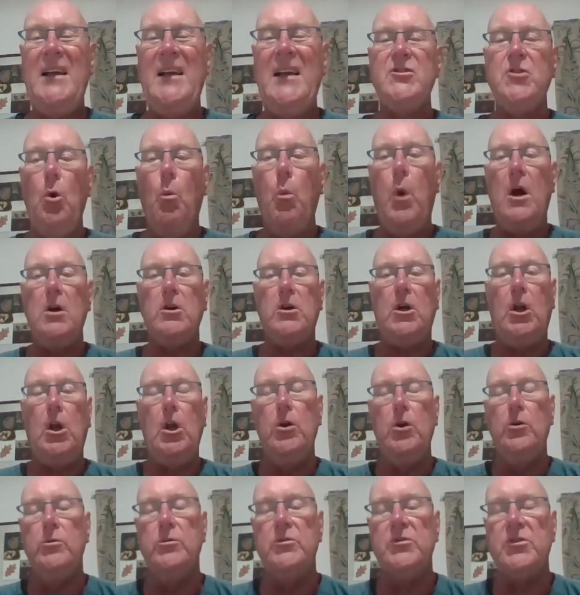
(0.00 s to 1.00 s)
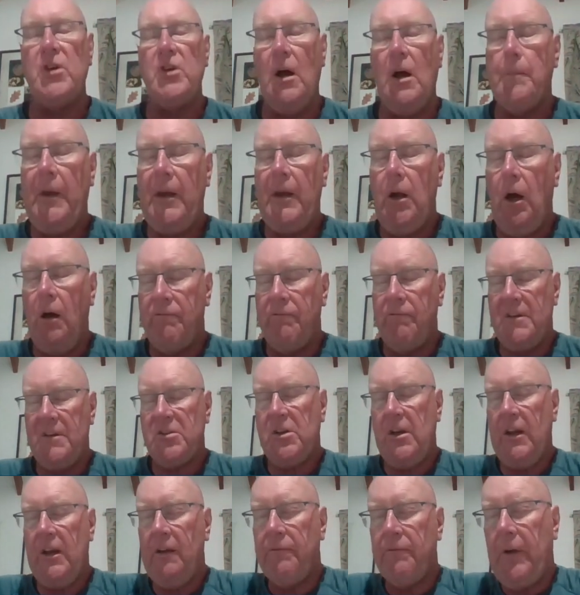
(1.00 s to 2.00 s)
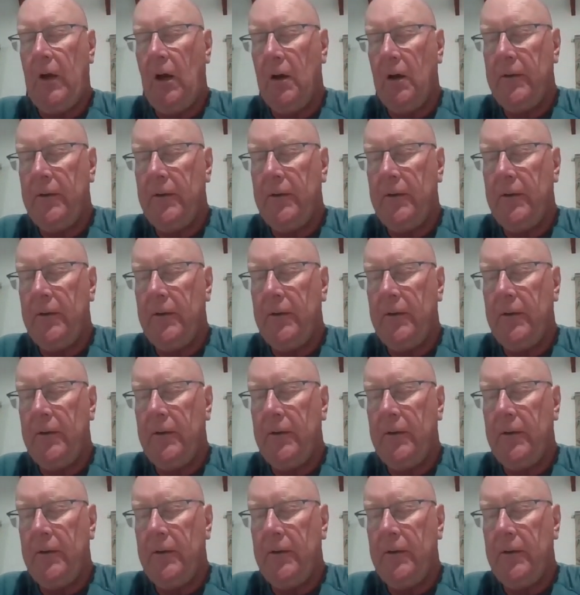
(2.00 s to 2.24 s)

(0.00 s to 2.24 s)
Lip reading: So what clues? I mean, obviously, if